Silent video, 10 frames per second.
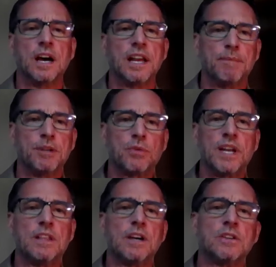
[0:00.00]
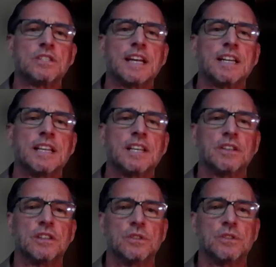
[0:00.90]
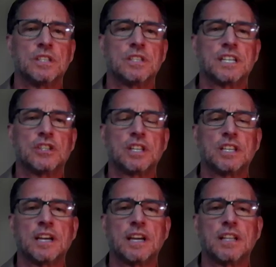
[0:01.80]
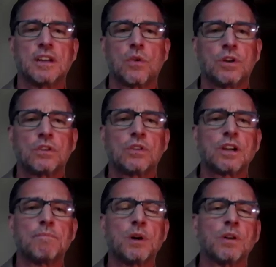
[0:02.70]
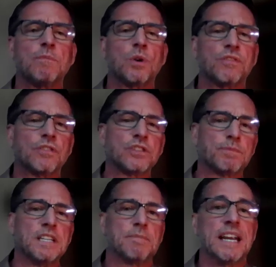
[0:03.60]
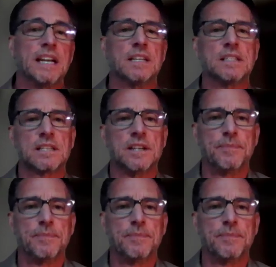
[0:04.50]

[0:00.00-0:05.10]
in between those, and he'll use essentially the cortical component more for space maintenance.